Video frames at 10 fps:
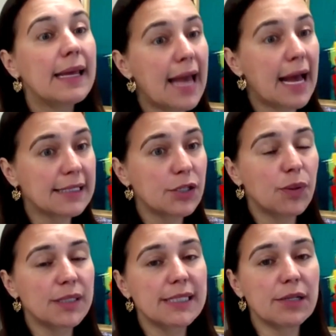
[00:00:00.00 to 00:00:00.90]
Yes,
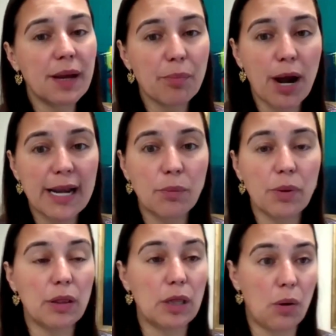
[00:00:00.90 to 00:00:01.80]
you can still get pregnant
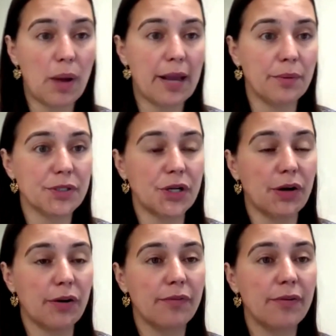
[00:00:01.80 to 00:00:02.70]
with low egg
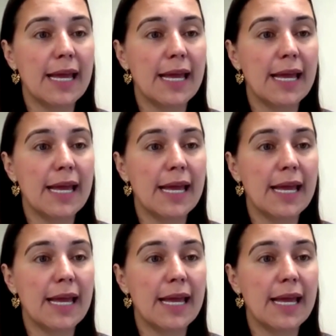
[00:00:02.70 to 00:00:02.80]
reserve.